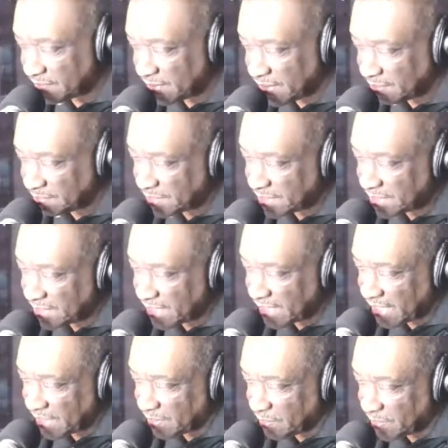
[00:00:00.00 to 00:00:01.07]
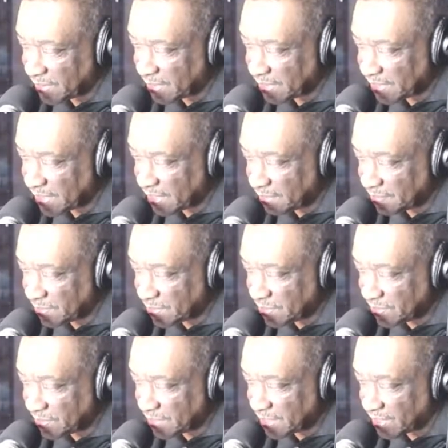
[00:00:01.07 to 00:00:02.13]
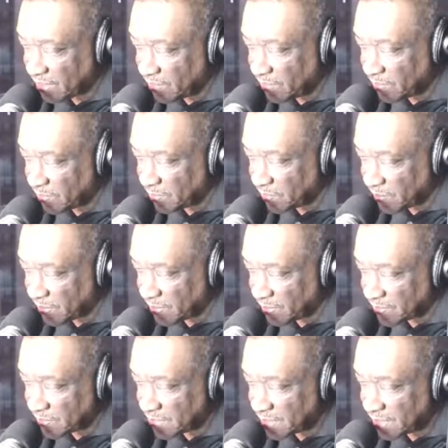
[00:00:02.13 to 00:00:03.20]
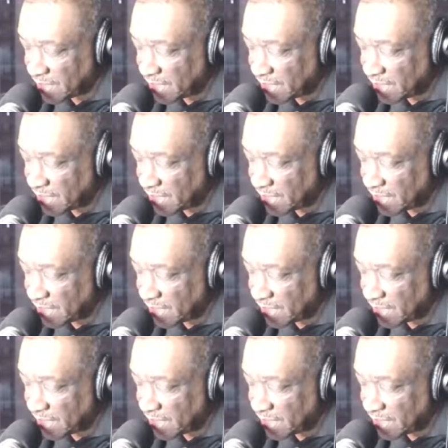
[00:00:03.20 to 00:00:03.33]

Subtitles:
I'm just saying I'm just using her own words